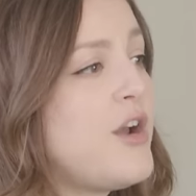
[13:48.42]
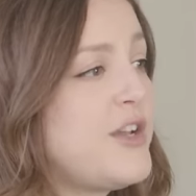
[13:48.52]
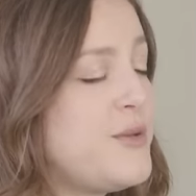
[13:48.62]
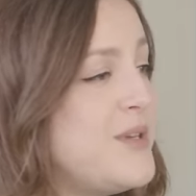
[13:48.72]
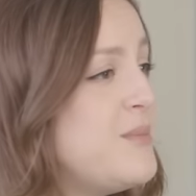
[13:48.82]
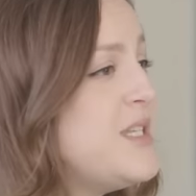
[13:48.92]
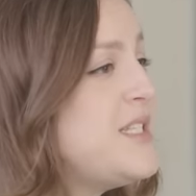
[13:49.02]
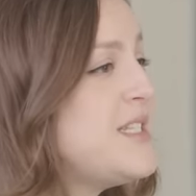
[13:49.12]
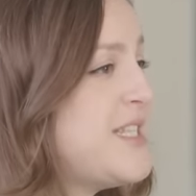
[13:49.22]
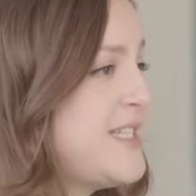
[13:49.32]
Our
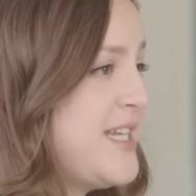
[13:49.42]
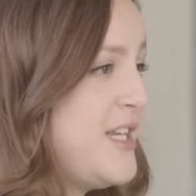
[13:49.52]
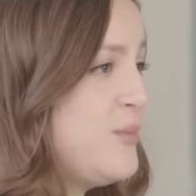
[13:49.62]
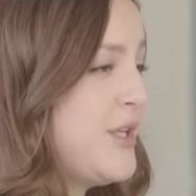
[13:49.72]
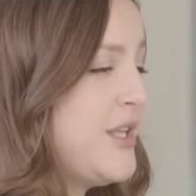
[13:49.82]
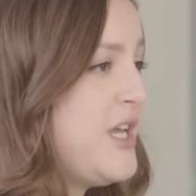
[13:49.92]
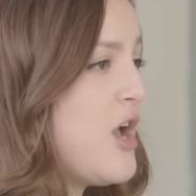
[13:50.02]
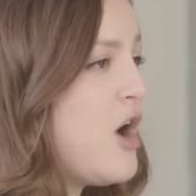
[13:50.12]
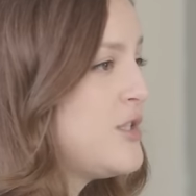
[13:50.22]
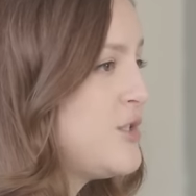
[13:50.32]
commitment to
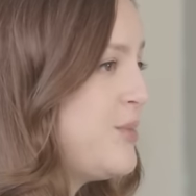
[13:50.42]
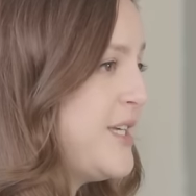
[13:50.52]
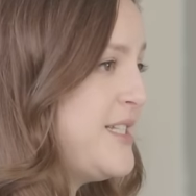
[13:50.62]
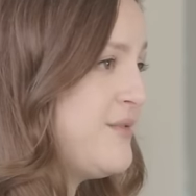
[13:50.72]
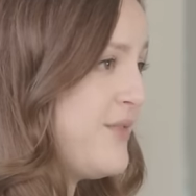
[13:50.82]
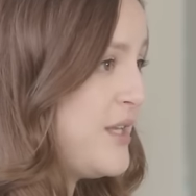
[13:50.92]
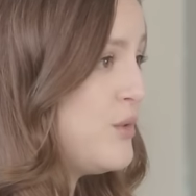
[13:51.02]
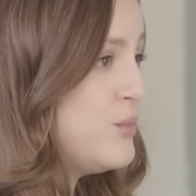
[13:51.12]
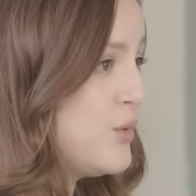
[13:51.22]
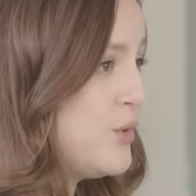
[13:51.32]
sustainability also plays a
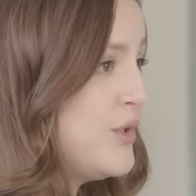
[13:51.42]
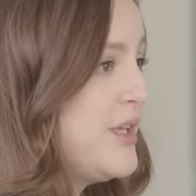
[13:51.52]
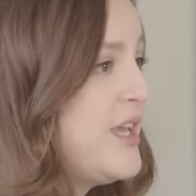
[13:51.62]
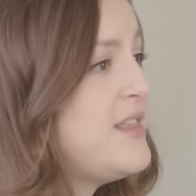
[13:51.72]
vital role